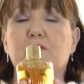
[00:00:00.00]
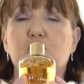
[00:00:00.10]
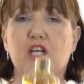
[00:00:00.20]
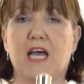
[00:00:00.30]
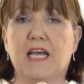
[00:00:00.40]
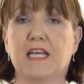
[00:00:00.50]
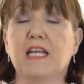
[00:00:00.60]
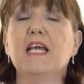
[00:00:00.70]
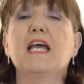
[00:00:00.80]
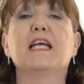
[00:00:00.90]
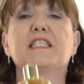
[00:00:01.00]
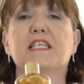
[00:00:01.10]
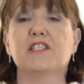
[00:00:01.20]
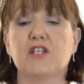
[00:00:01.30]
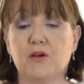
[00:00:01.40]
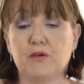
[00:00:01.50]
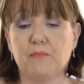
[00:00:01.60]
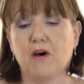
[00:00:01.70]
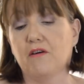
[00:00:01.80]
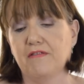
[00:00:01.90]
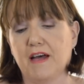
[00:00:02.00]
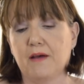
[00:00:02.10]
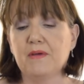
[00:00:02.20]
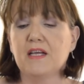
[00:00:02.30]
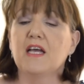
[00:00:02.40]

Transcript: Shine. It is an Eau de Parfum.